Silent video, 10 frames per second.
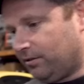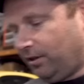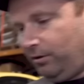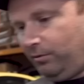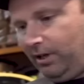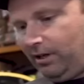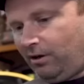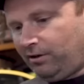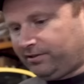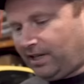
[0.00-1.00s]
So it
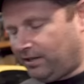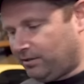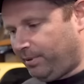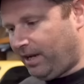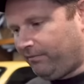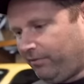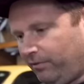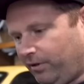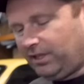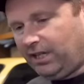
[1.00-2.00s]
kind of sat in Japan
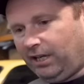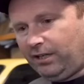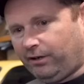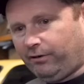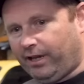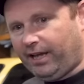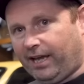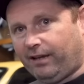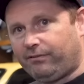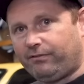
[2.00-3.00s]
for a year, year and a
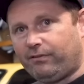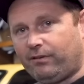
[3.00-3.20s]
half.